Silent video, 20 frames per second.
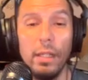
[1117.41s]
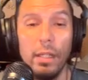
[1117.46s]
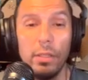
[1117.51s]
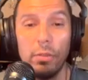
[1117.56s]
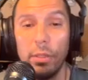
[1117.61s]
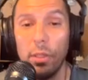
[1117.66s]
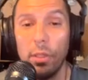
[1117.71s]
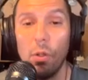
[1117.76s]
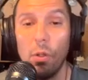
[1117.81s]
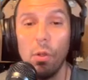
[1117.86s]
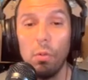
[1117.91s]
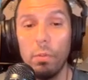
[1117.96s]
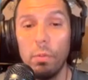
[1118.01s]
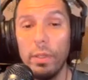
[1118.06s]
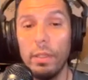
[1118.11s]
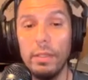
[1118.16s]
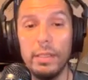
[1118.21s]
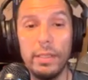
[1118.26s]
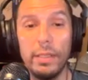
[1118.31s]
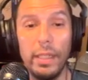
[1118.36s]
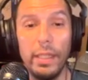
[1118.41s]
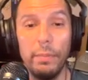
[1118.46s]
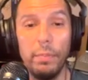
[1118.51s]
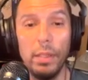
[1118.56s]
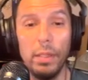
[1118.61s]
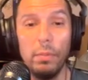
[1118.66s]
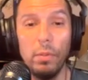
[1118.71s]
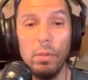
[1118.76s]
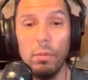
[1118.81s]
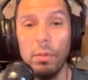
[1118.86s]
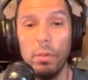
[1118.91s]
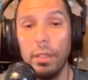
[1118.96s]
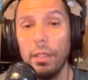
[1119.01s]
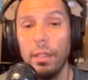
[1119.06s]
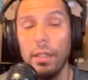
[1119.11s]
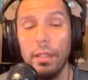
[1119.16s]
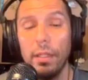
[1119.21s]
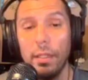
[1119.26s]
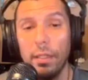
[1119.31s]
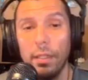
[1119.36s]
during the whole real estate bubble, when
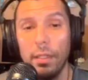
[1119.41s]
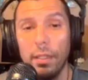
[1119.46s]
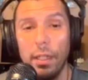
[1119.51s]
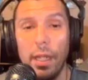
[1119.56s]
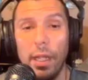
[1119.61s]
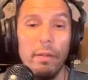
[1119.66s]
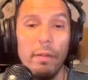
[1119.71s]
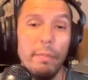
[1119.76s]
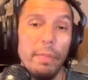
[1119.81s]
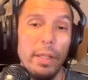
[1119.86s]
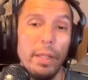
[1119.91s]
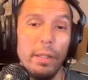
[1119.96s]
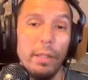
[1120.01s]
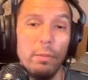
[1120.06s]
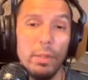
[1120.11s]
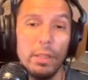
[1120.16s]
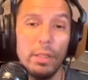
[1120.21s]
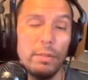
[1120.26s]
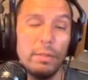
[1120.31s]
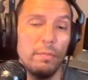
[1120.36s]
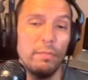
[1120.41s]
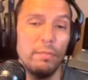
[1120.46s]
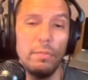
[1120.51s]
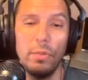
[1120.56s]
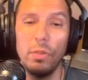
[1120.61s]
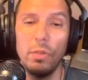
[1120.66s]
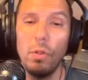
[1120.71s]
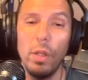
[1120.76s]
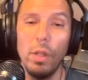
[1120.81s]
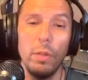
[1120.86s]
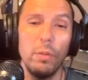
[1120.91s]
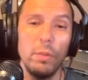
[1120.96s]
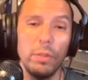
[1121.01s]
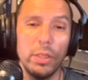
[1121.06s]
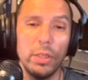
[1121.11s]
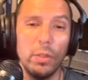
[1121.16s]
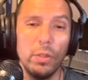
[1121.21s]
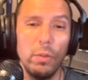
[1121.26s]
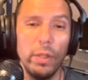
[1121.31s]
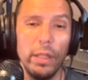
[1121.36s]
everybody was knowing what
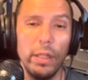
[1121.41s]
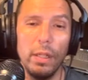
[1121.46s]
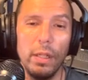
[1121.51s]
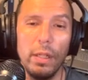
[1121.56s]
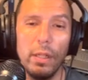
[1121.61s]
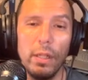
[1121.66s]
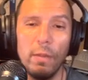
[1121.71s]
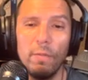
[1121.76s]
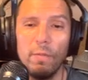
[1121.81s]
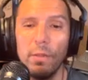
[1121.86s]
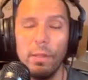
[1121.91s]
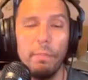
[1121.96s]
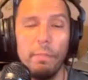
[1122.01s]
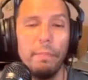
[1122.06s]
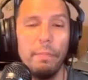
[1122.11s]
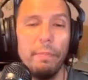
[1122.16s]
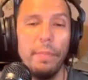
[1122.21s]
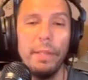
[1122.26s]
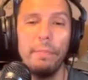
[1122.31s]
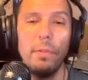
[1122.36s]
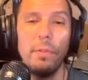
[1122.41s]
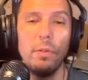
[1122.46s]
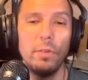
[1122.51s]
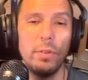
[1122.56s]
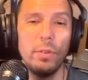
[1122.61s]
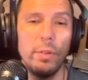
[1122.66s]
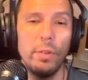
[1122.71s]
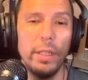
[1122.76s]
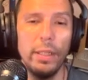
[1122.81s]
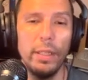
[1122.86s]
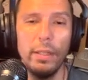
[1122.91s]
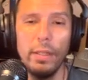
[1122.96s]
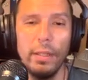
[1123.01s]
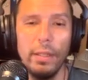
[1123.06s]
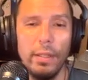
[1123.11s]
was going on, from the people doing,